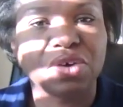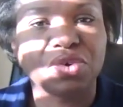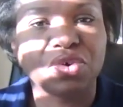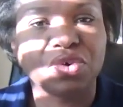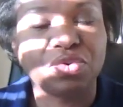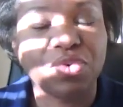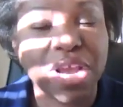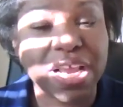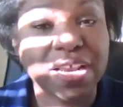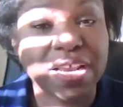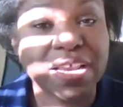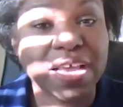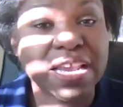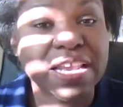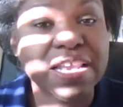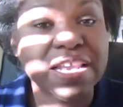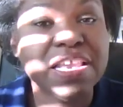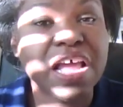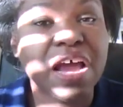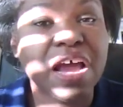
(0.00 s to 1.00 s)
created a
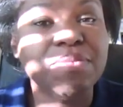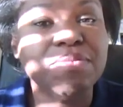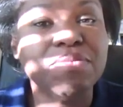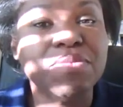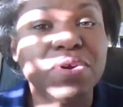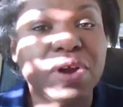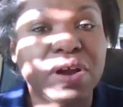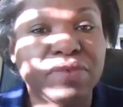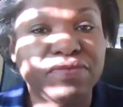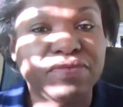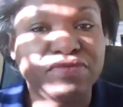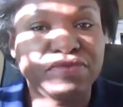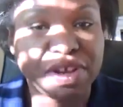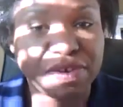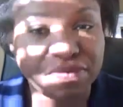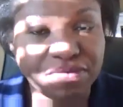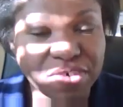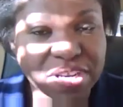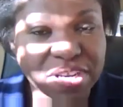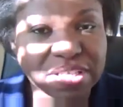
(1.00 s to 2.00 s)
number of
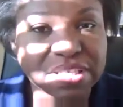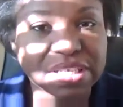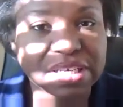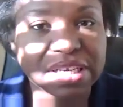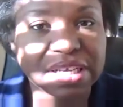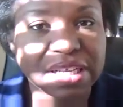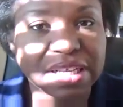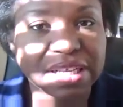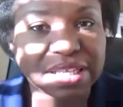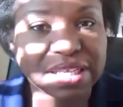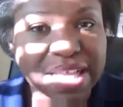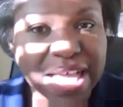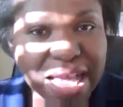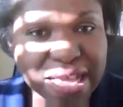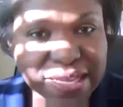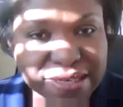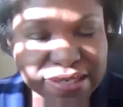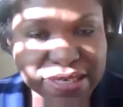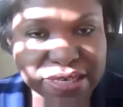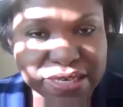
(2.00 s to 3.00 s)
different
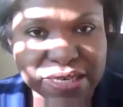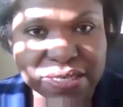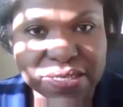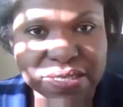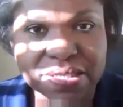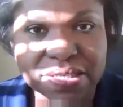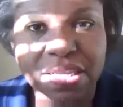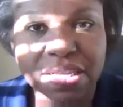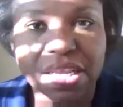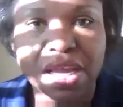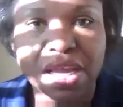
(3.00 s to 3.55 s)
classes